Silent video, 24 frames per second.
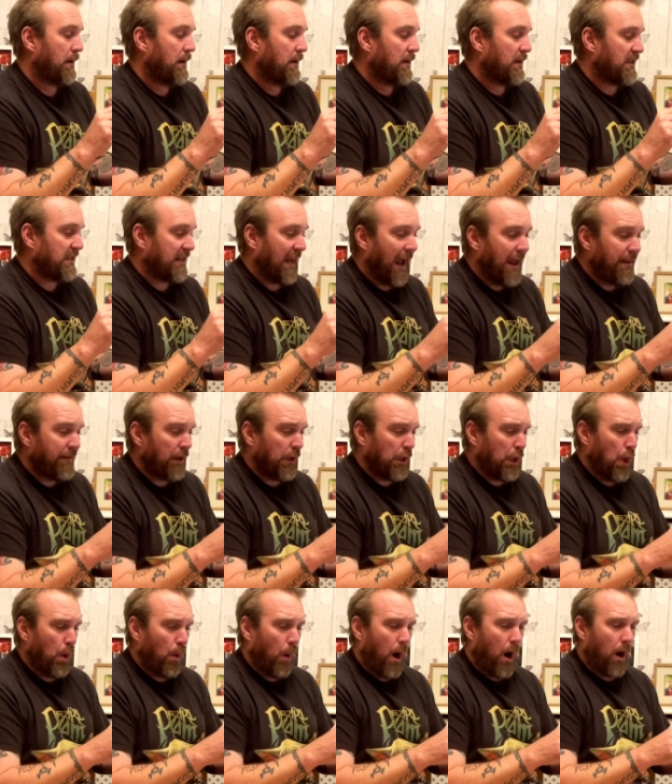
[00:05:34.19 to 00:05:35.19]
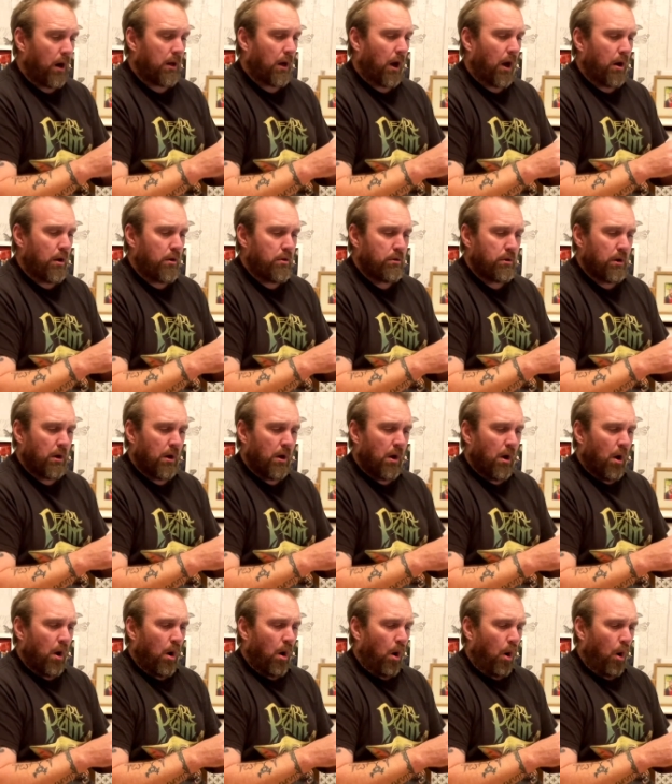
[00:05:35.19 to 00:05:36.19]
Scan the QR code
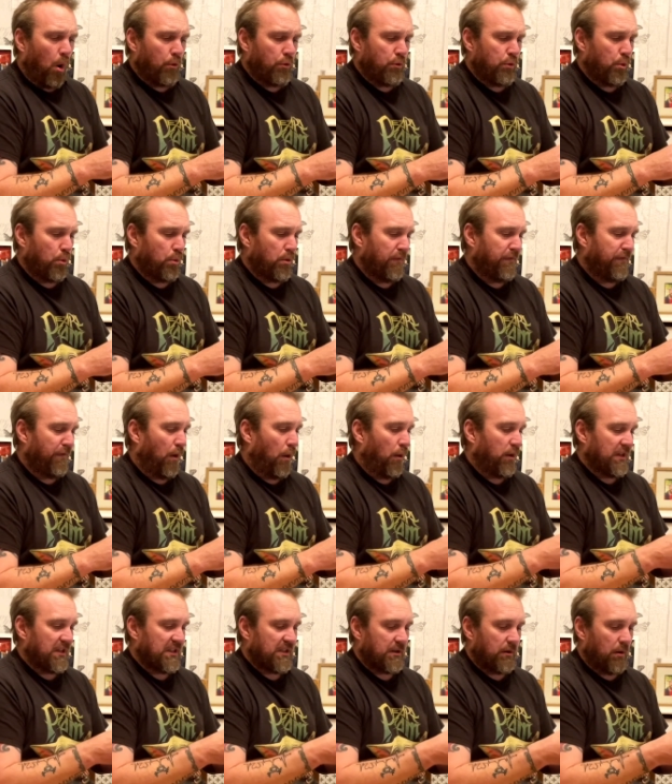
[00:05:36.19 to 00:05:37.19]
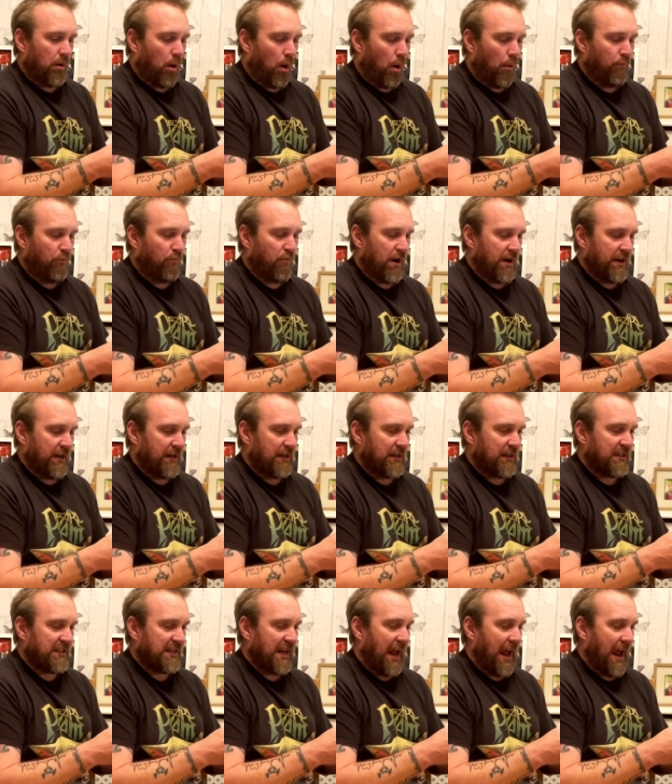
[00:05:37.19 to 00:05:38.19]
on your device. I'm ready to
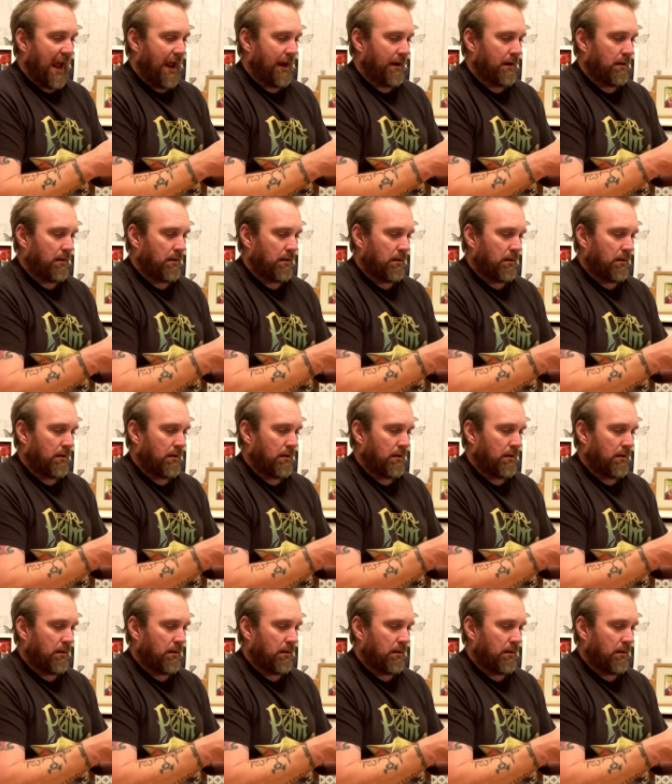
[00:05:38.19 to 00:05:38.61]
scan.